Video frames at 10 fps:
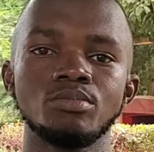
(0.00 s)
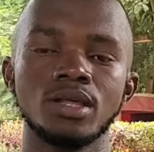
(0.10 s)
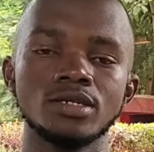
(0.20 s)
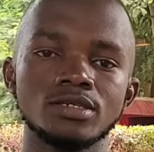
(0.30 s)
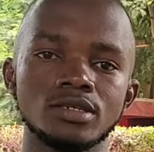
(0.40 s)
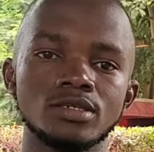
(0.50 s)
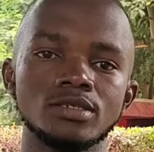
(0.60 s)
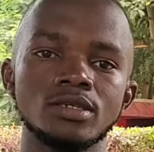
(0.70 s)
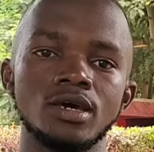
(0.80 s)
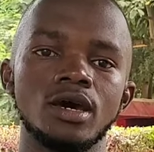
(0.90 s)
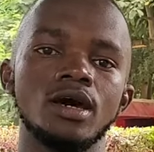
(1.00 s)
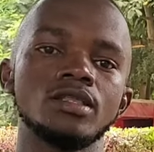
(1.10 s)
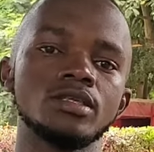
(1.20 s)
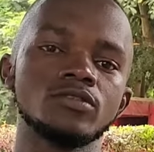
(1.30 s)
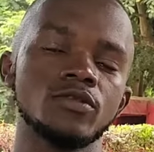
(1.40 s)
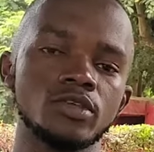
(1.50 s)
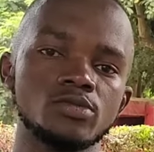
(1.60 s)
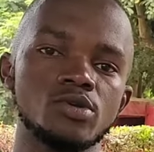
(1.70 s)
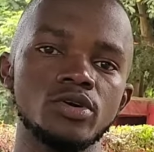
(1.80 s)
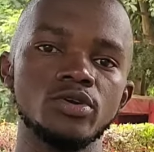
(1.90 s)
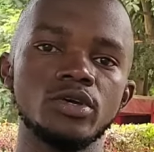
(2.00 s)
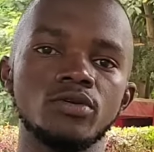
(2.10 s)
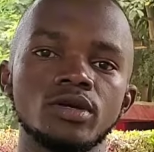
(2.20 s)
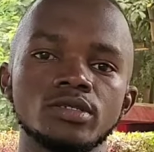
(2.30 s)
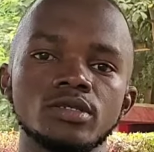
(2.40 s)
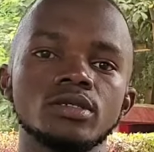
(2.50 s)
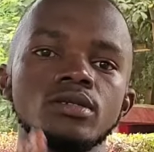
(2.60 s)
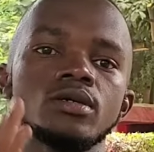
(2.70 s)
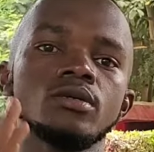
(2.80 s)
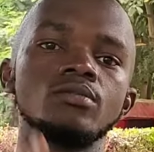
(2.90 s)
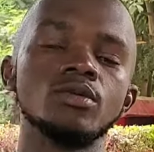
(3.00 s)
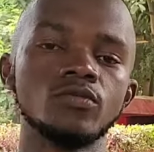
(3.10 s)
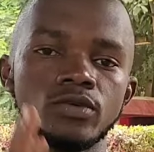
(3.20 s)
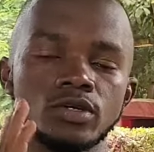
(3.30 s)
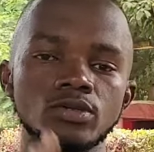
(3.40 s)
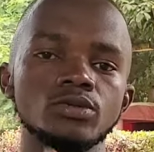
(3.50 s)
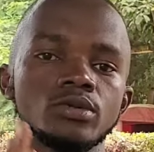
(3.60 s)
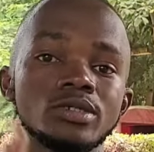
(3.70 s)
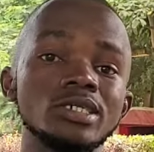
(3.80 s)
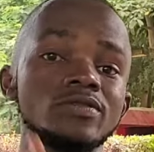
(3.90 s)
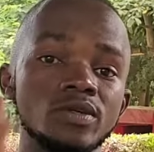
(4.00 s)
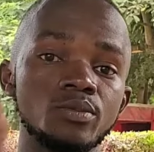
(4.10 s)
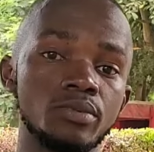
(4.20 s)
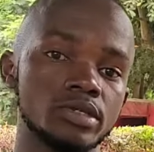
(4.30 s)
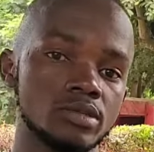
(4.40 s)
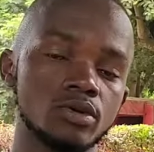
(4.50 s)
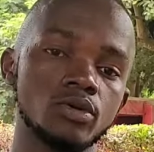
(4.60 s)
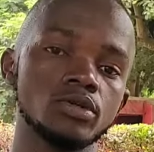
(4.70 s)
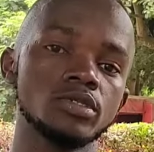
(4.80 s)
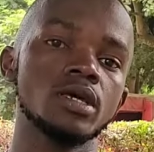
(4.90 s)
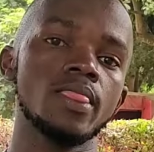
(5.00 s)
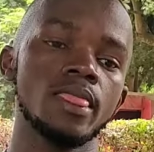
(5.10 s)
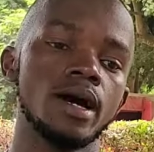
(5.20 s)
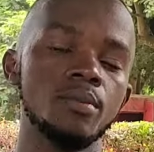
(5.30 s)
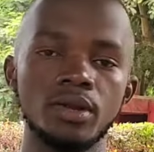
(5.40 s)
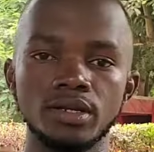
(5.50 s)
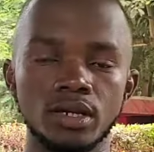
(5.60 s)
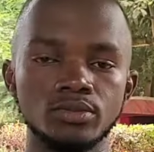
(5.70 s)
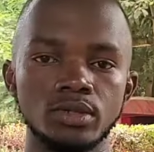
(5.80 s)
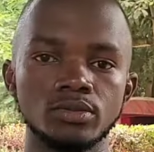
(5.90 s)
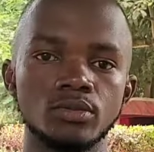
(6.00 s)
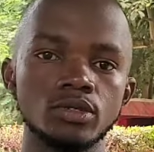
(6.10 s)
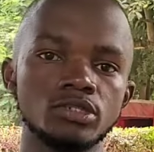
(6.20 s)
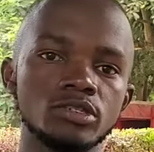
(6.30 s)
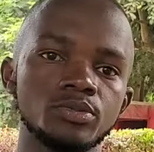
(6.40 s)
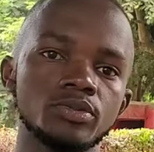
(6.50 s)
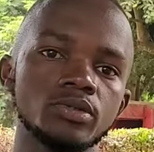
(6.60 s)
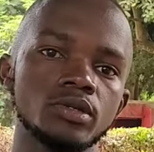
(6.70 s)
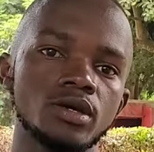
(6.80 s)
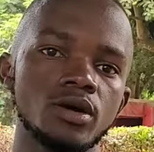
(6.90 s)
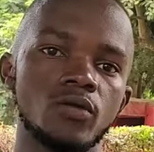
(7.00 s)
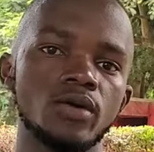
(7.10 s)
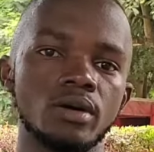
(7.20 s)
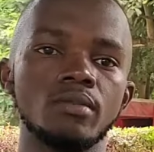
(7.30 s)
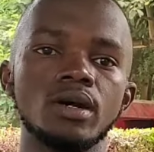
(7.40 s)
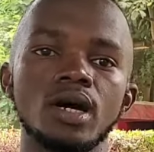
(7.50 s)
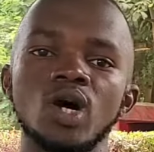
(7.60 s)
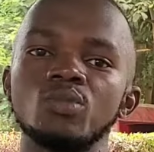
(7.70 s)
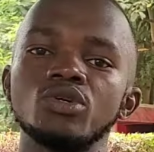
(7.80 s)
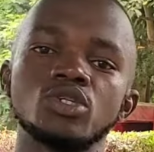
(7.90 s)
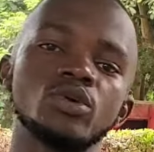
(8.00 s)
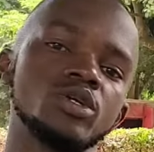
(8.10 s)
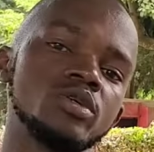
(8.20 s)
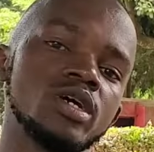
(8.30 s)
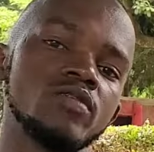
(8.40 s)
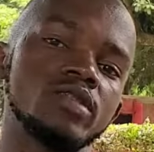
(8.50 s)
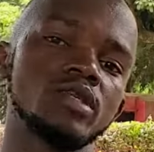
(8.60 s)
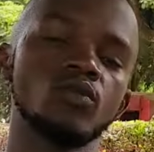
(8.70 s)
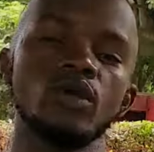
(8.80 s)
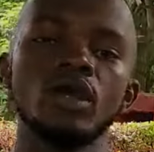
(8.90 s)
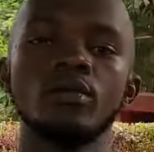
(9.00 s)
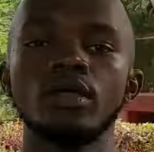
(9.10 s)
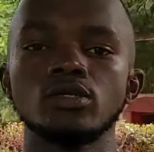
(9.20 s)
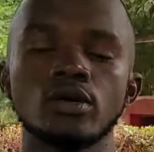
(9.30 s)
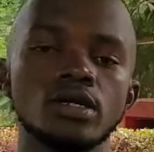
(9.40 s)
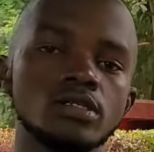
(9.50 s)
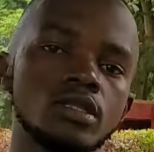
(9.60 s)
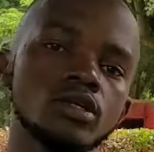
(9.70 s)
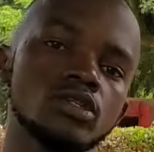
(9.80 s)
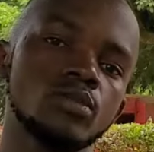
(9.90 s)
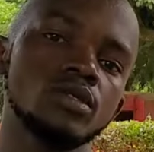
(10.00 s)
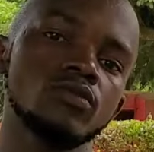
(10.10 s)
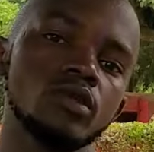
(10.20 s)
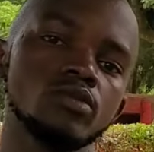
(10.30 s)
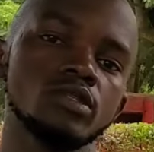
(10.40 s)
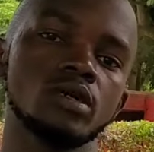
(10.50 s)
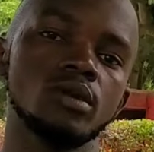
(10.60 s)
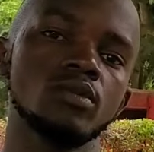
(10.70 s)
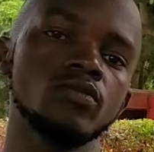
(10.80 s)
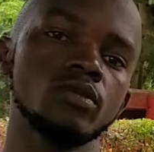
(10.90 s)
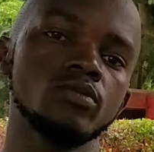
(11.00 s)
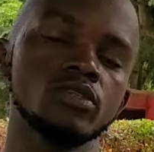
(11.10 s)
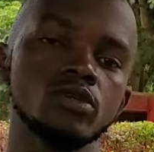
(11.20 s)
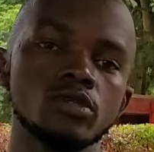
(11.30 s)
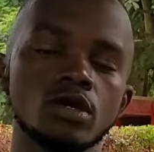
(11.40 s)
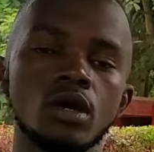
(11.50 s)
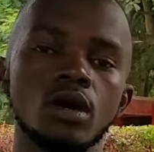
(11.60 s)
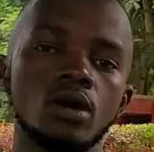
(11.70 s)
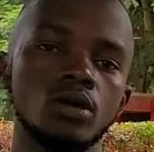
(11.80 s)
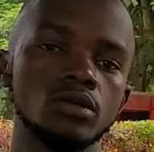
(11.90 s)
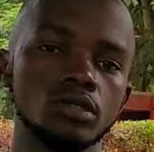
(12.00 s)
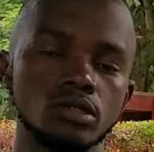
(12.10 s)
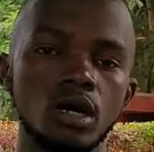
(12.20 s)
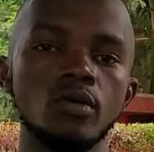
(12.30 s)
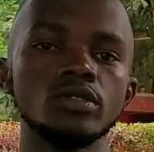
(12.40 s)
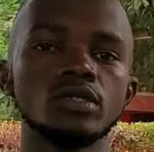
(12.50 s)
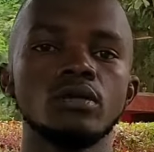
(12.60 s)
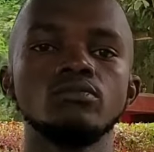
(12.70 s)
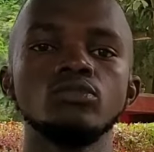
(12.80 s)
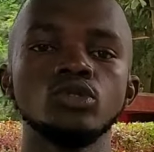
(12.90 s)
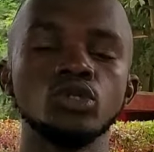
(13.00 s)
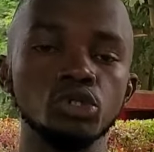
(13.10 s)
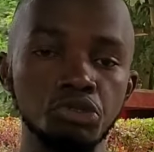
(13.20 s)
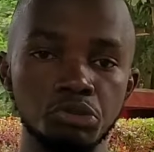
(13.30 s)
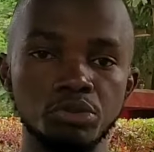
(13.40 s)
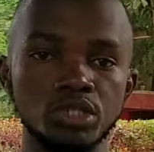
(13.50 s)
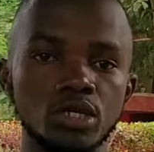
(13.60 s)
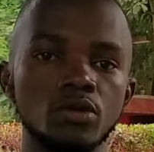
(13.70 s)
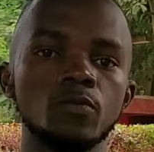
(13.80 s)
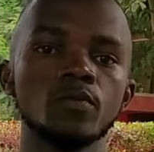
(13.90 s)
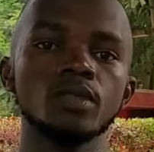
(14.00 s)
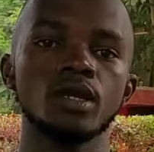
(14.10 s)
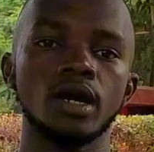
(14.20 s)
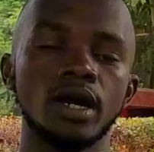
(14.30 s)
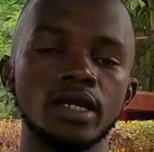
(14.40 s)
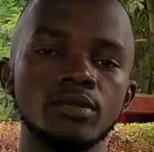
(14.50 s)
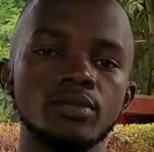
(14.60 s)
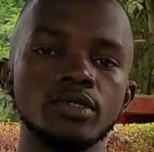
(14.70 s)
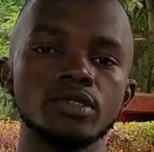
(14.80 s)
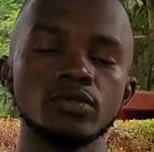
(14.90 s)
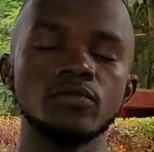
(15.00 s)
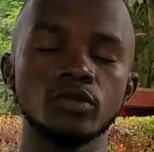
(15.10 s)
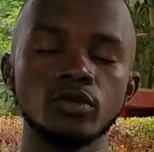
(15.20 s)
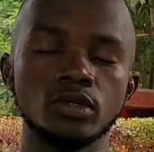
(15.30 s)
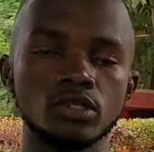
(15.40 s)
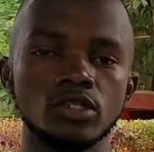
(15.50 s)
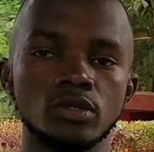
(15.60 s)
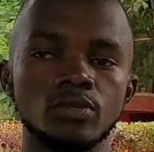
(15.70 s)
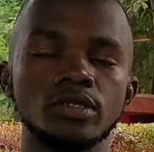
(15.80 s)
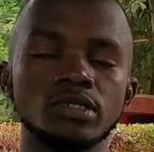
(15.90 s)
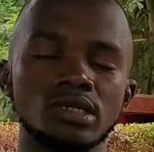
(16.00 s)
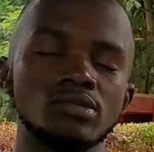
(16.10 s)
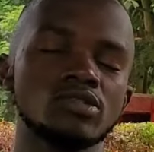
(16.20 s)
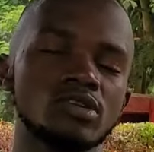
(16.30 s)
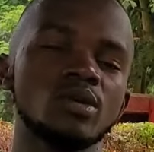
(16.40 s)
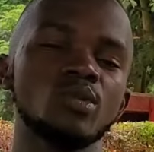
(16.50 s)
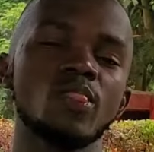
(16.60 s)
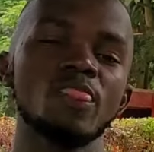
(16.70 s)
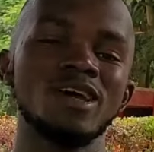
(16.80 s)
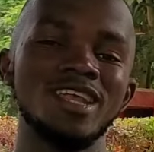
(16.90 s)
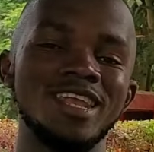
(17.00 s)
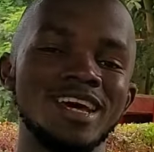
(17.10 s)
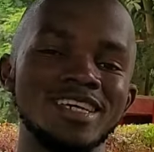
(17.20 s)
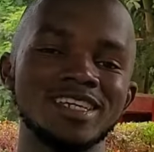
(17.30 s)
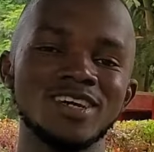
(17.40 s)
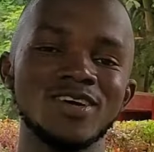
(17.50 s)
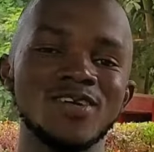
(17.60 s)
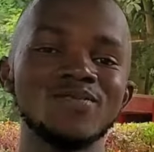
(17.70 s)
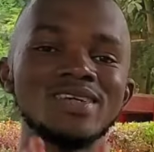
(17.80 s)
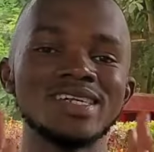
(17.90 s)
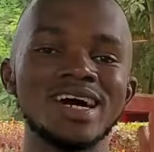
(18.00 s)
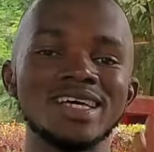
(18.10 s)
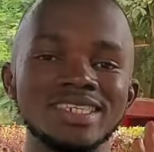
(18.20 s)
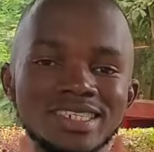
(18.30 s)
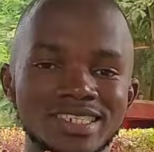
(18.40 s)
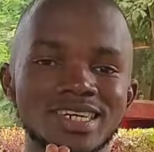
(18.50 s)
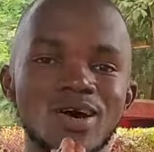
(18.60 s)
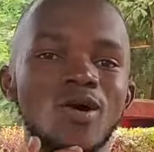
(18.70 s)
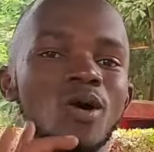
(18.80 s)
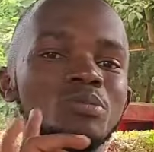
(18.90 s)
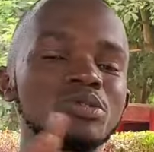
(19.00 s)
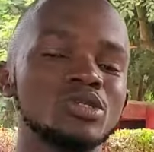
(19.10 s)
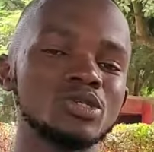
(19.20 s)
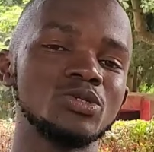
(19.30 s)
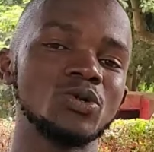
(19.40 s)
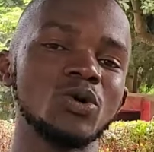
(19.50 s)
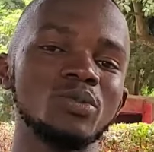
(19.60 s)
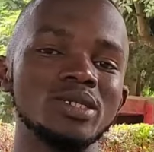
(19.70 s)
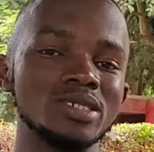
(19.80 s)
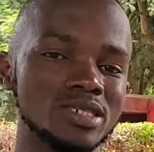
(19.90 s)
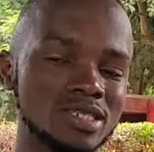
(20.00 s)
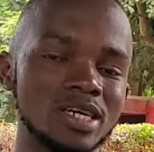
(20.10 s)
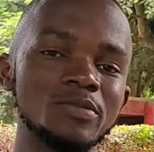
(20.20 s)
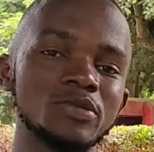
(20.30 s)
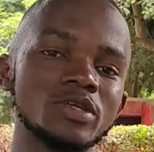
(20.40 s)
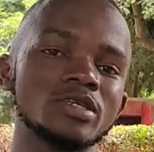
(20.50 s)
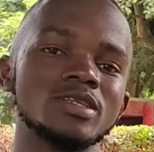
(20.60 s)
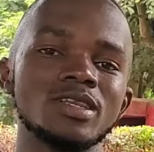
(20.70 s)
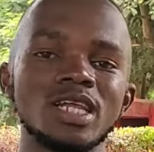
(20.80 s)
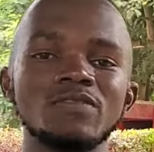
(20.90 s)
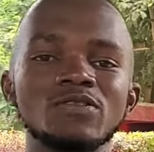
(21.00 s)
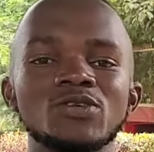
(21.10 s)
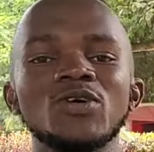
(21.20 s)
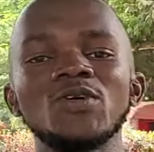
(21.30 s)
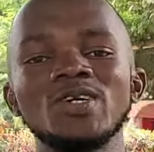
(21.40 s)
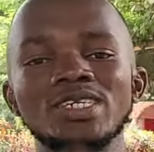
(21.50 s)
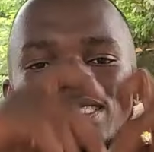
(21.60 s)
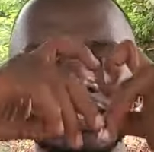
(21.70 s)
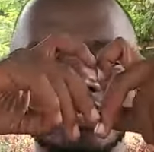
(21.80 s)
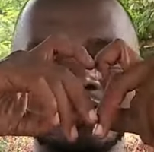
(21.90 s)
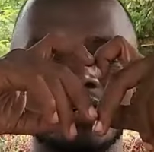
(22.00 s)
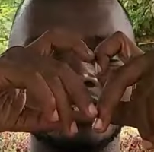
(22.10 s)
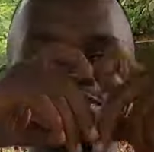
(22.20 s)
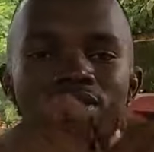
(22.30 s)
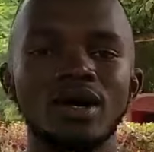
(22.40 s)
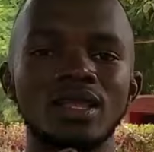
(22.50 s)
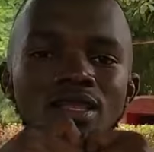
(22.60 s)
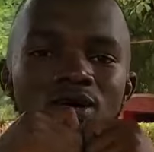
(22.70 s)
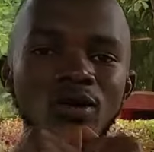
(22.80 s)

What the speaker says: places. And this, for this brand new year, we are still moving to different places, because I'm planning up some small trip whereby I'll be showing you everything when I'm there. So guys, thank you so much for always watching my beautiful videos on this awesome YouTube channel. Kindly please, if you're new on this channel, please subscribe, like, comment, and share. Hope to see you on my next episode. Love you so much. Mahal